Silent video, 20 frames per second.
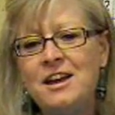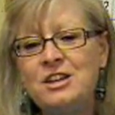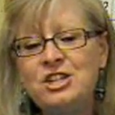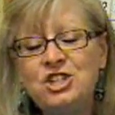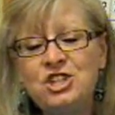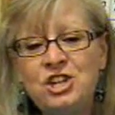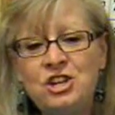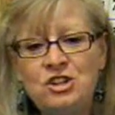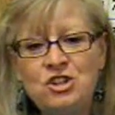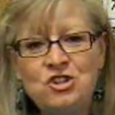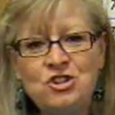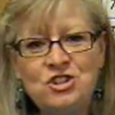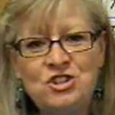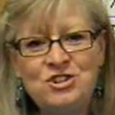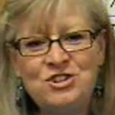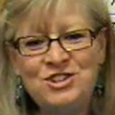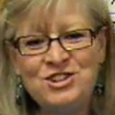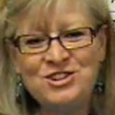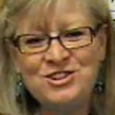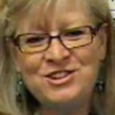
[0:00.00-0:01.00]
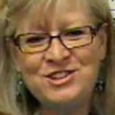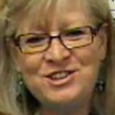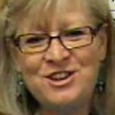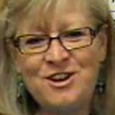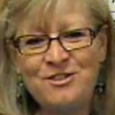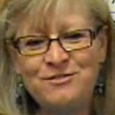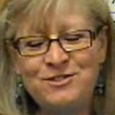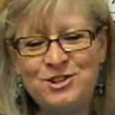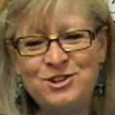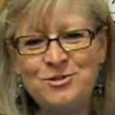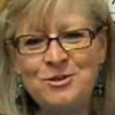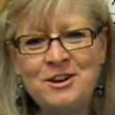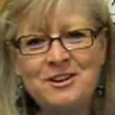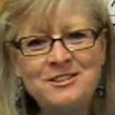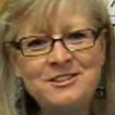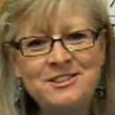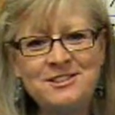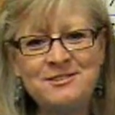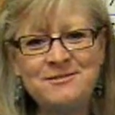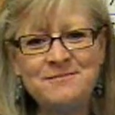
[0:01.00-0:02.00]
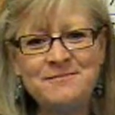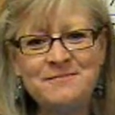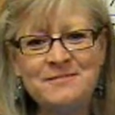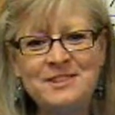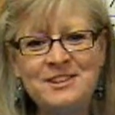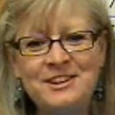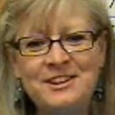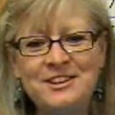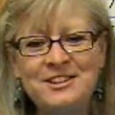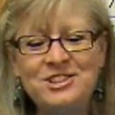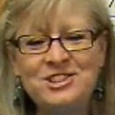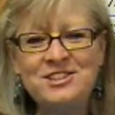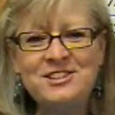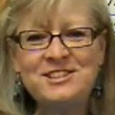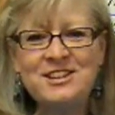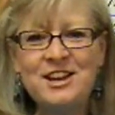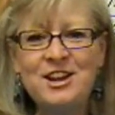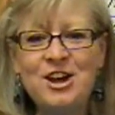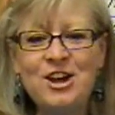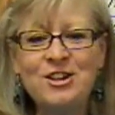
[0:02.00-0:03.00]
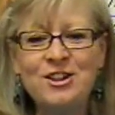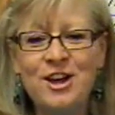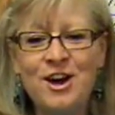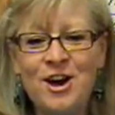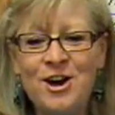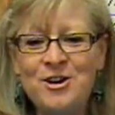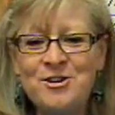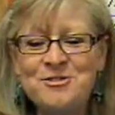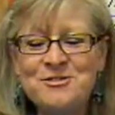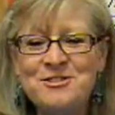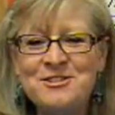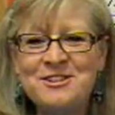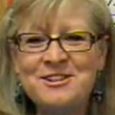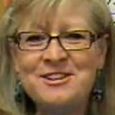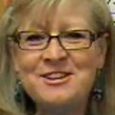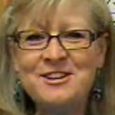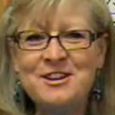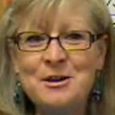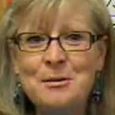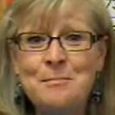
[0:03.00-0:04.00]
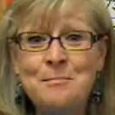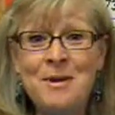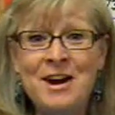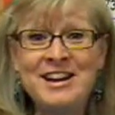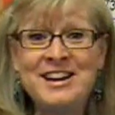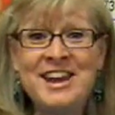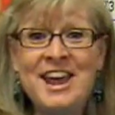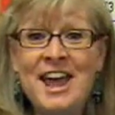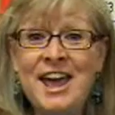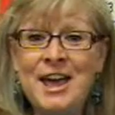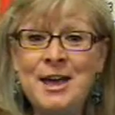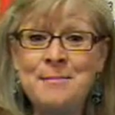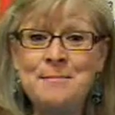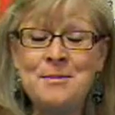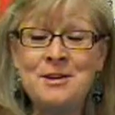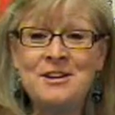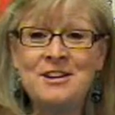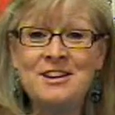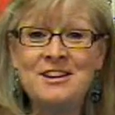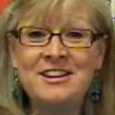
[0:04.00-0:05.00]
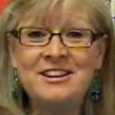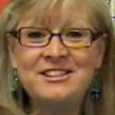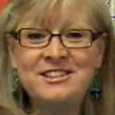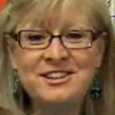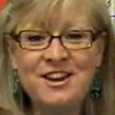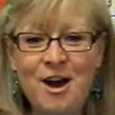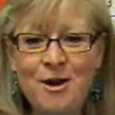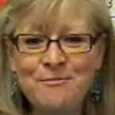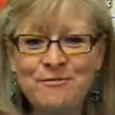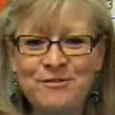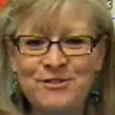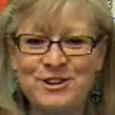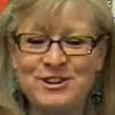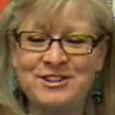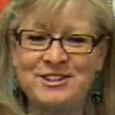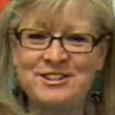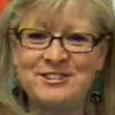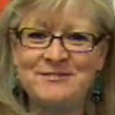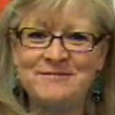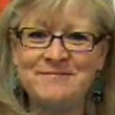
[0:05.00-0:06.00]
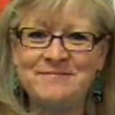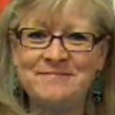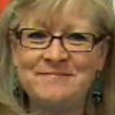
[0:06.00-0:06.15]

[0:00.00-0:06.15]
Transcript: And she introduced herself to us. She said, hello, my name is Comfort.